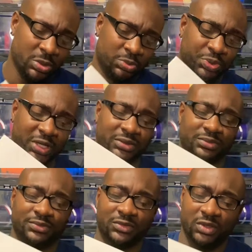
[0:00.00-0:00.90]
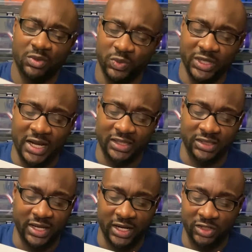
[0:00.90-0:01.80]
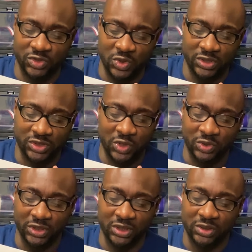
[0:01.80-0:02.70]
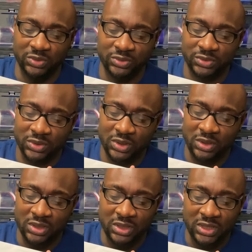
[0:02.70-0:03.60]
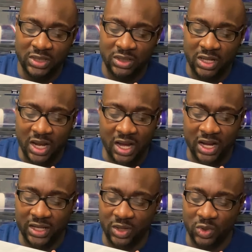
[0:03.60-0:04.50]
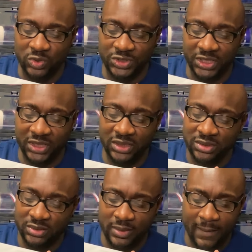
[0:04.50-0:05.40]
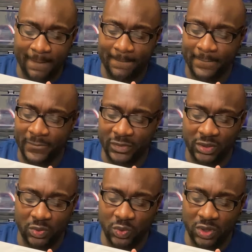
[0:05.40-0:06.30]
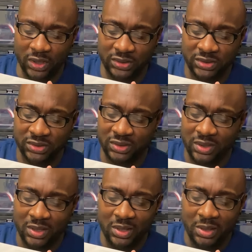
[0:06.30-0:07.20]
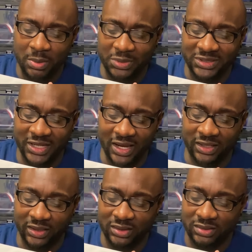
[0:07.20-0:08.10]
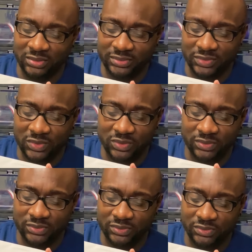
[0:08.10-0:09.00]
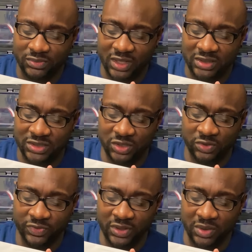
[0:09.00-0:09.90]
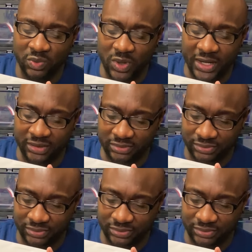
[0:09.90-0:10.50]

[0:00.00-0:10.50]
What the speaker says: But, we got the Air Jordan Tokyo High OGs, ones, metallic, silver, and white.